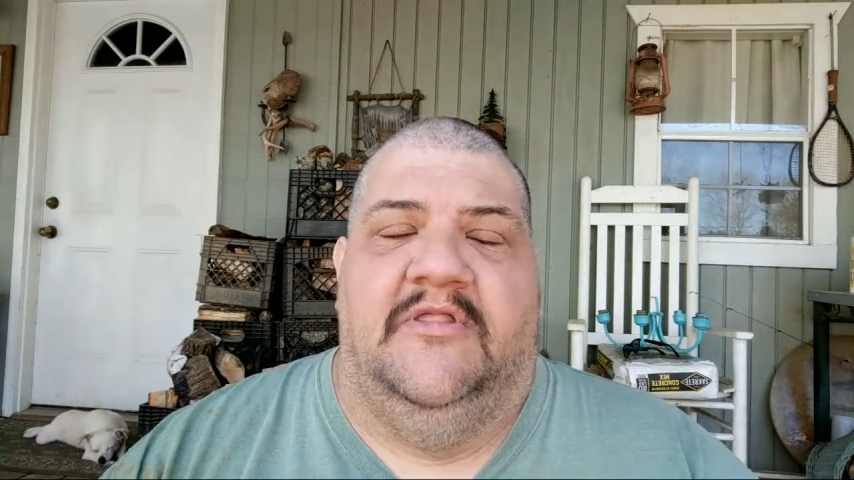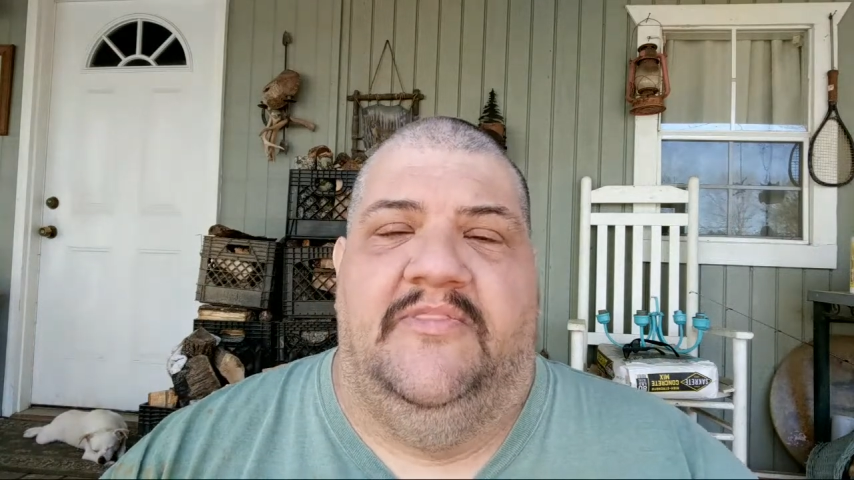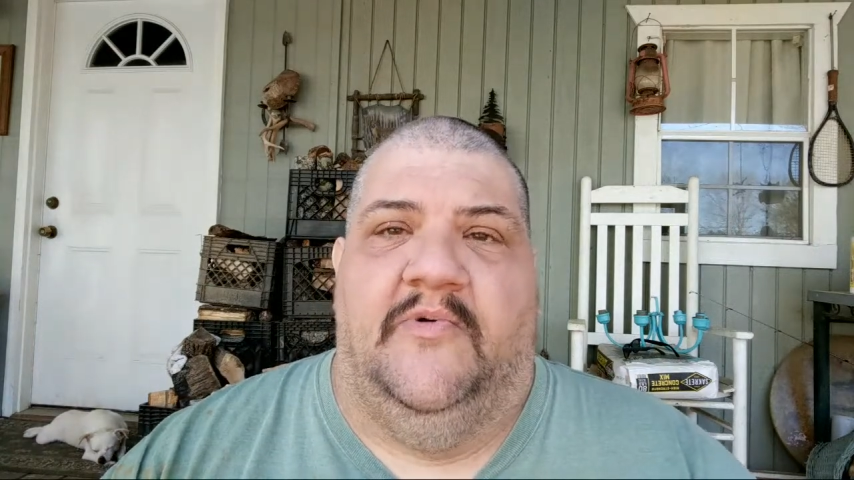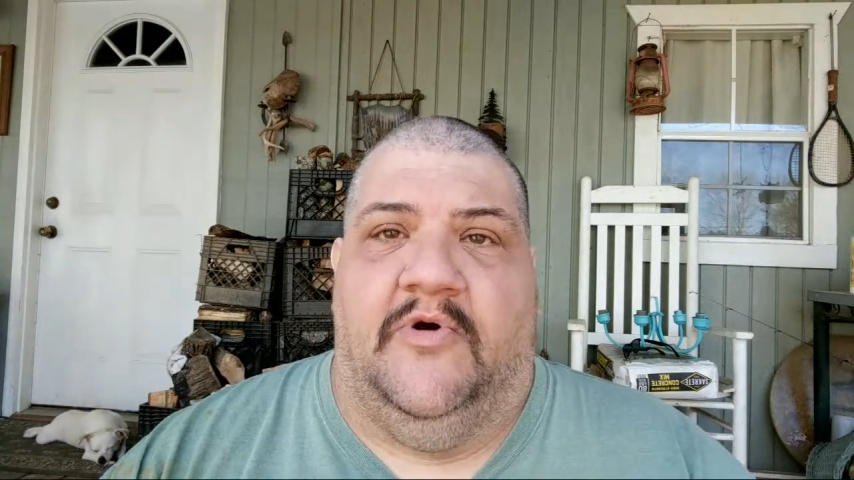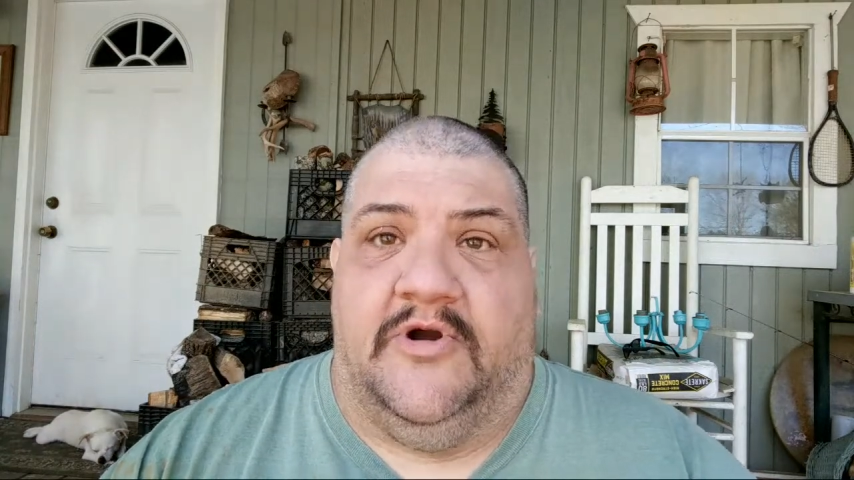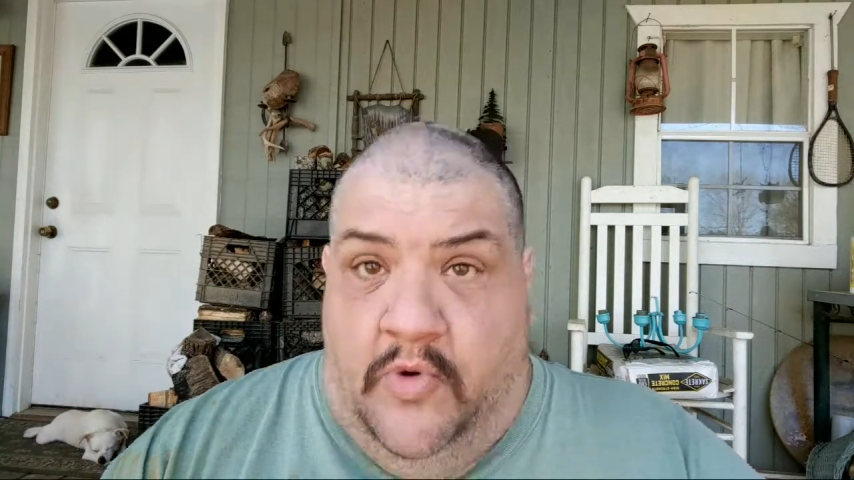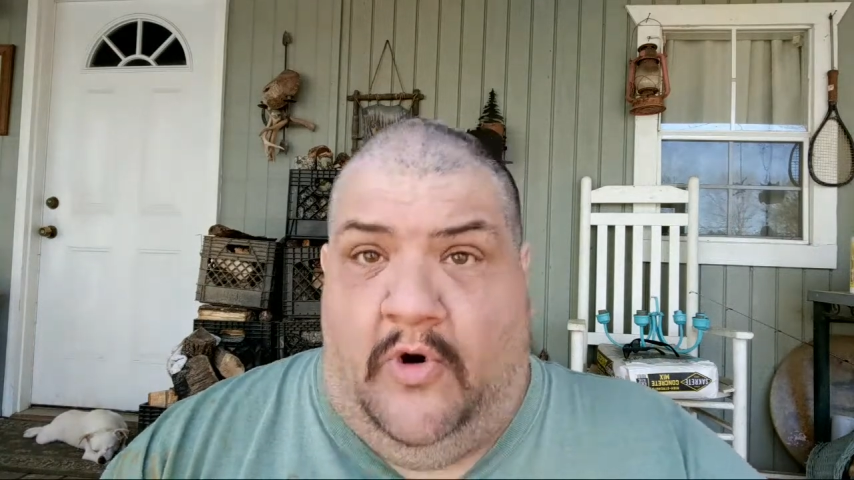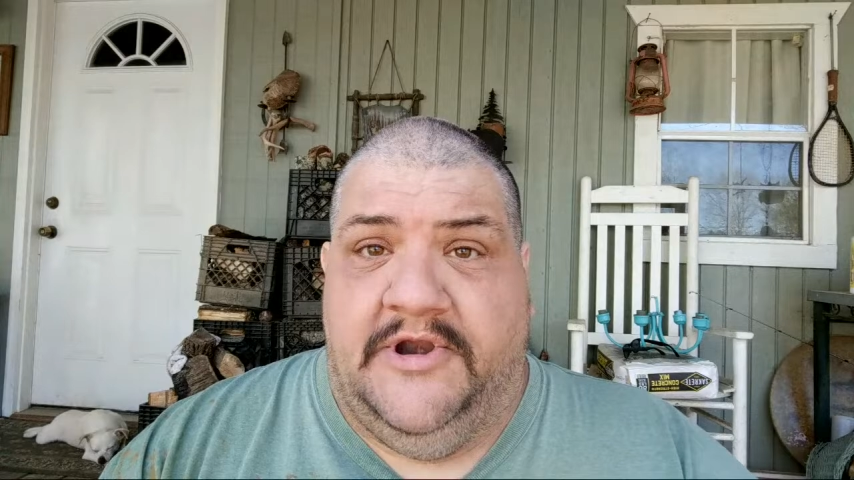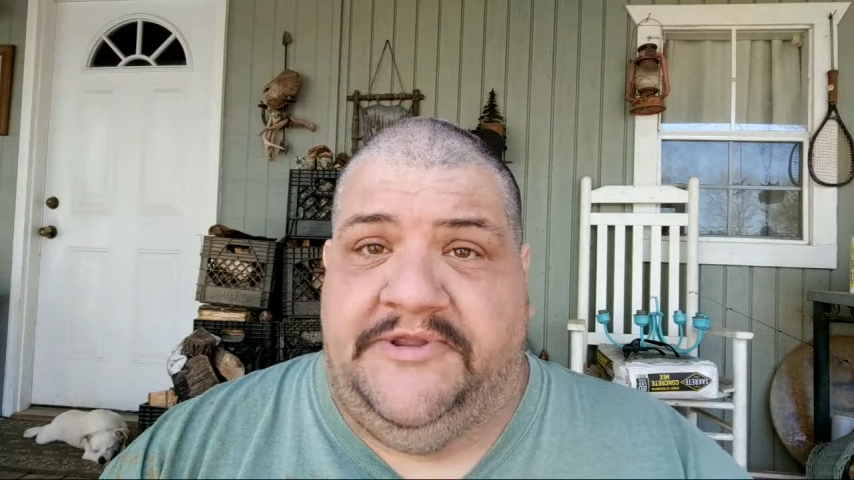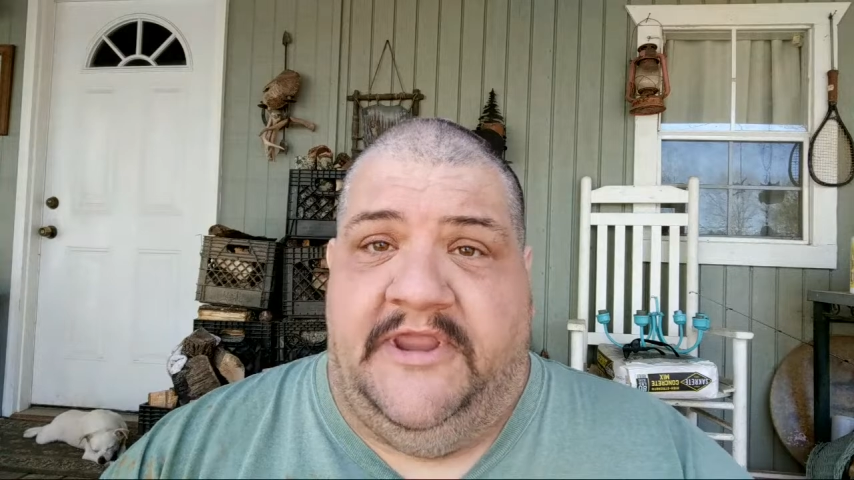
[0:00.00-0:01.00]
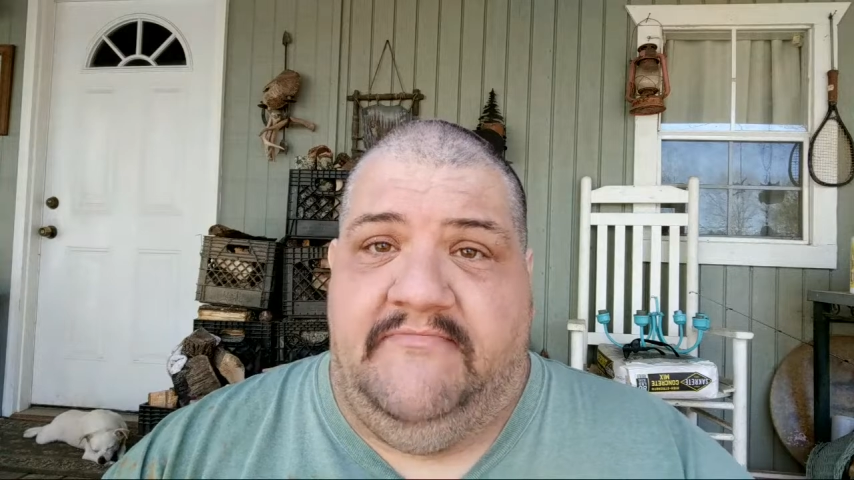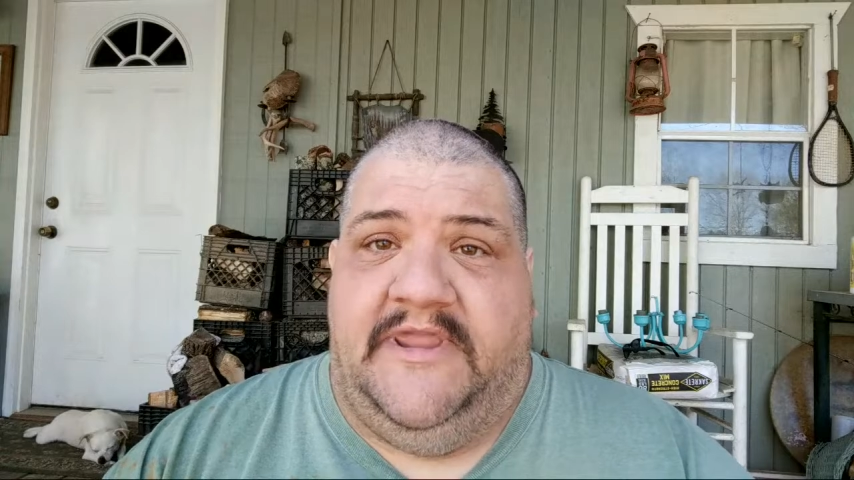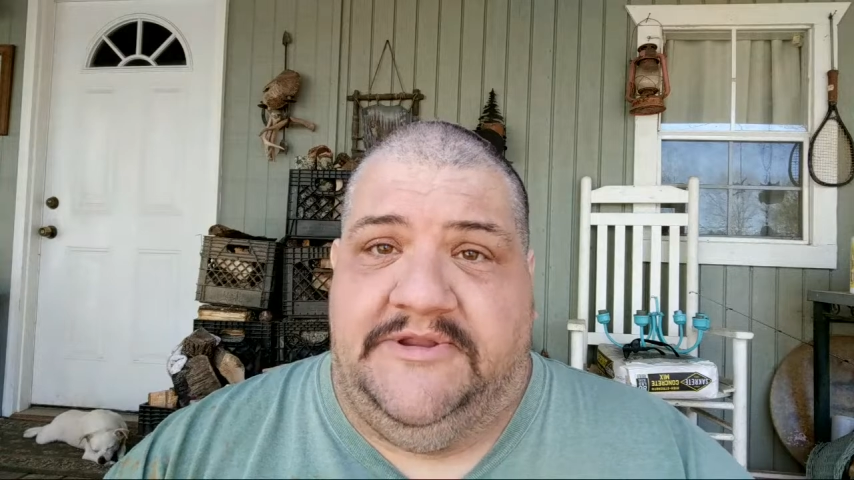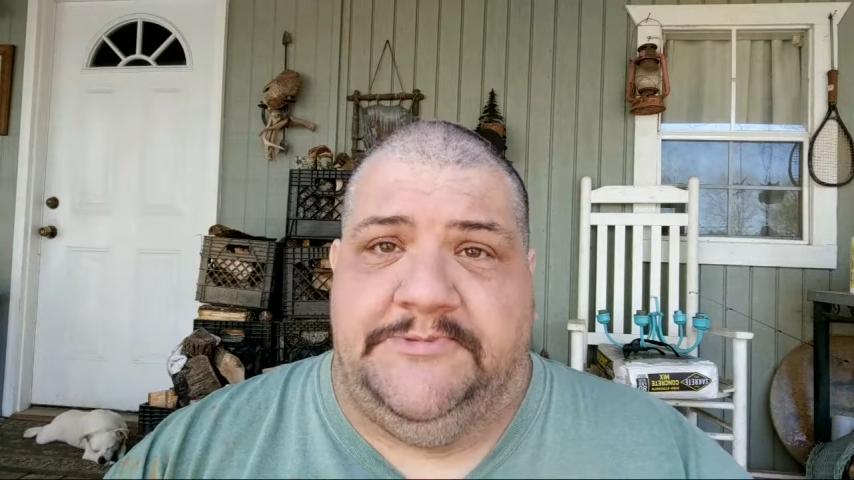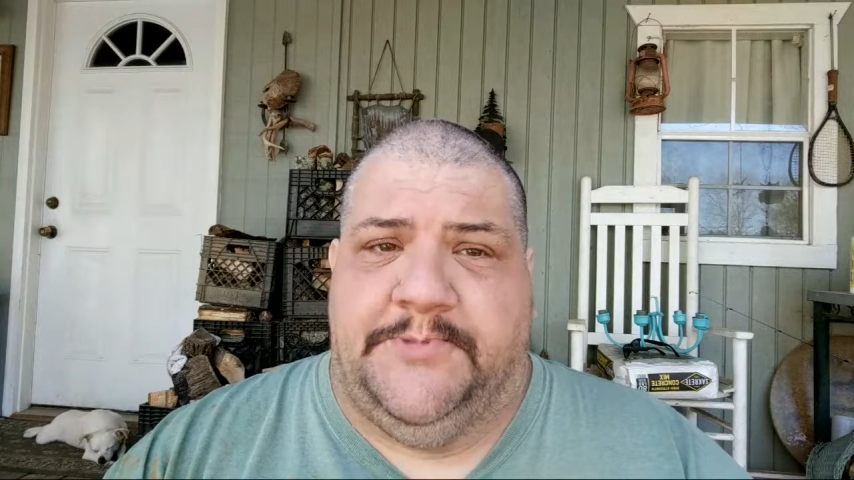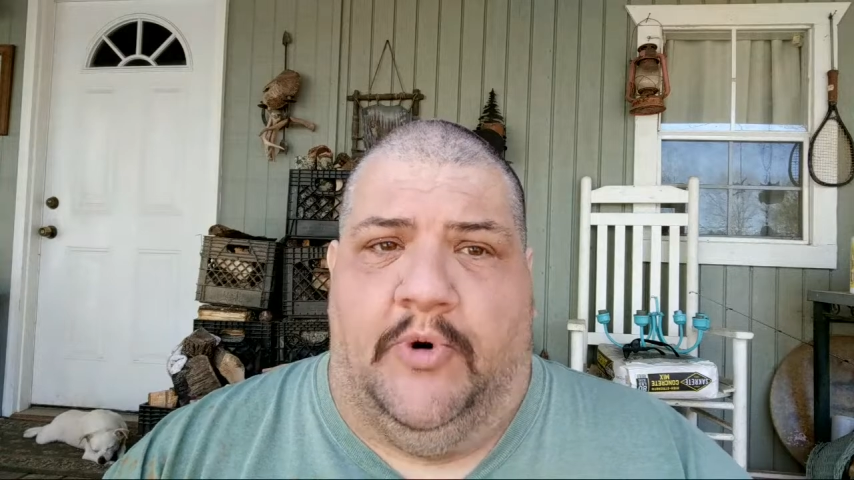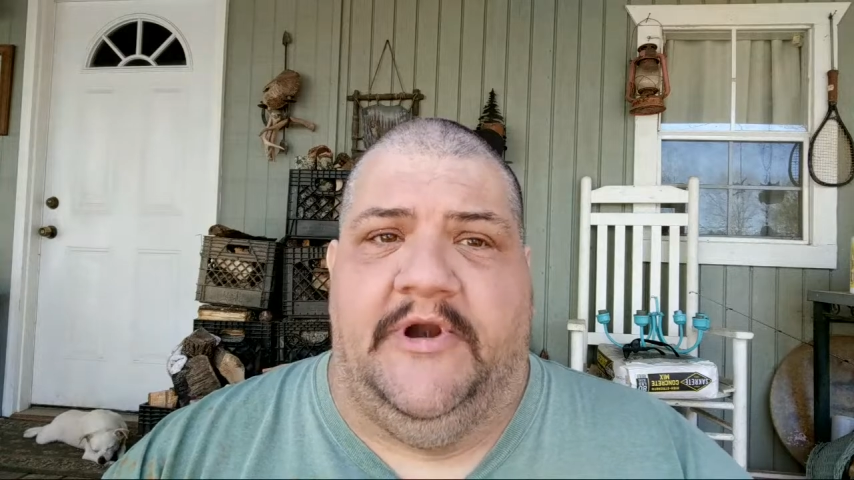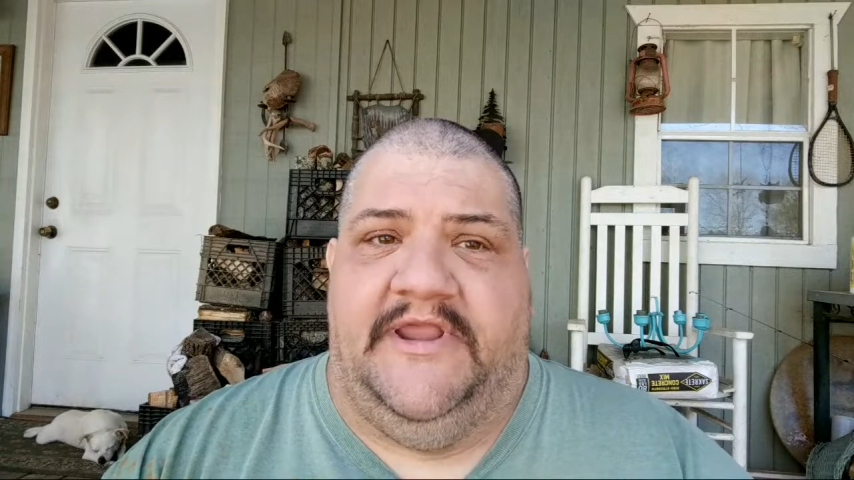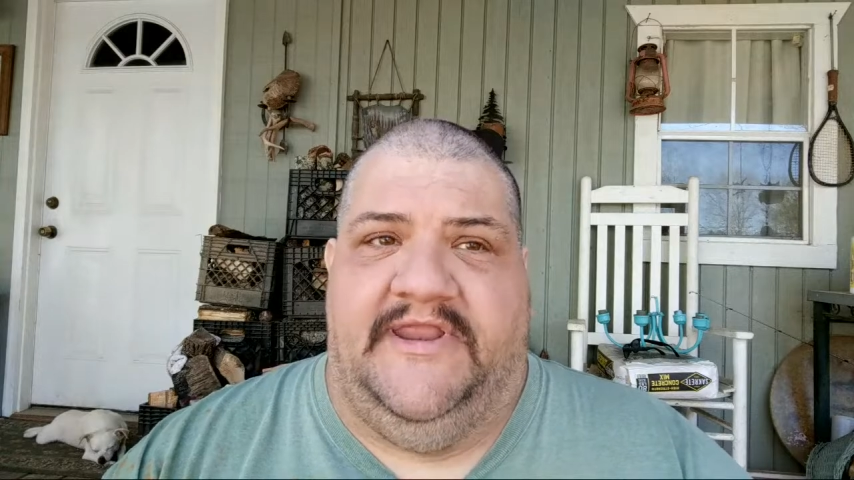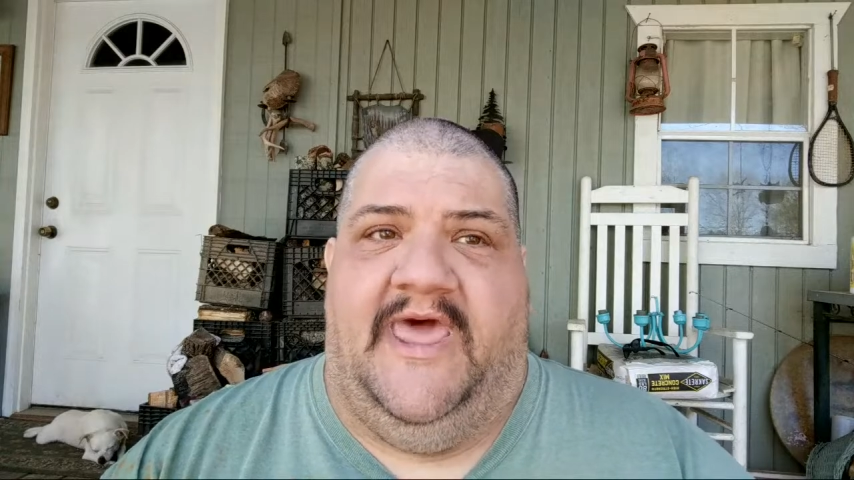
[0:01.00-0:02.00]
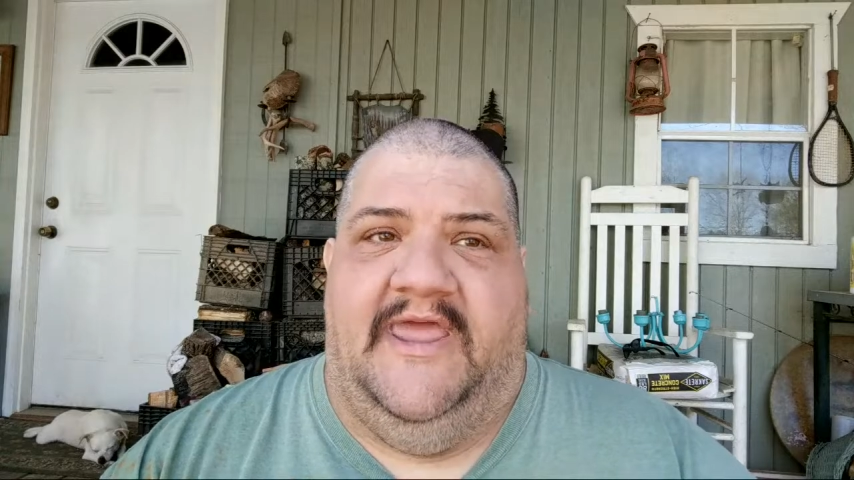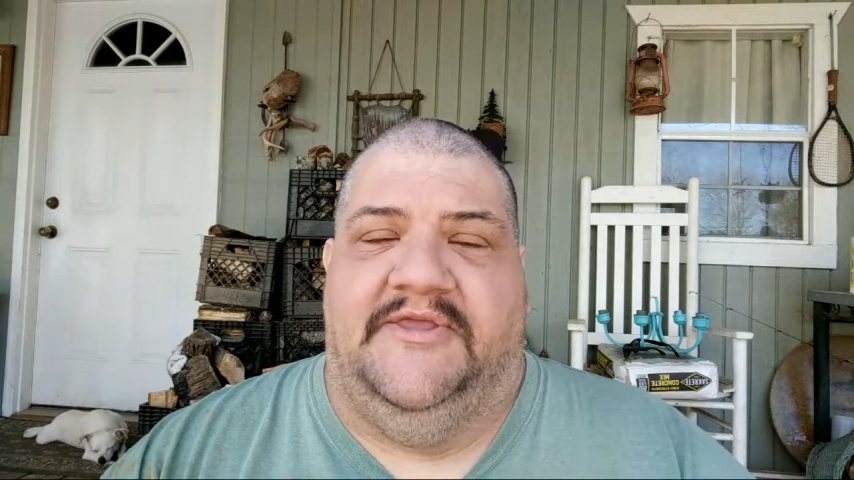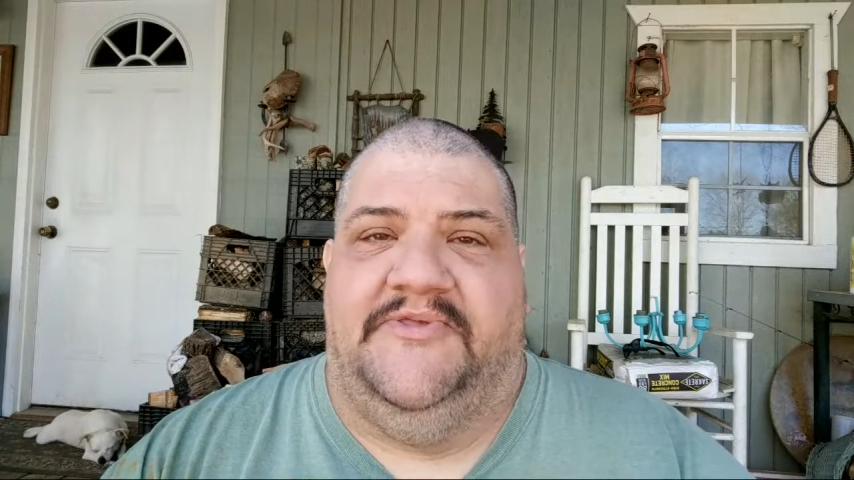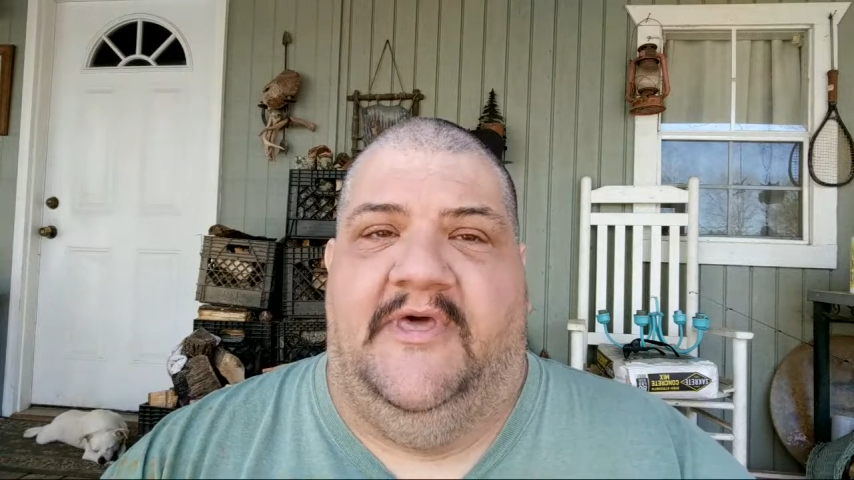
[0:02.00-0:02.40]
The word quarantine means 40 days.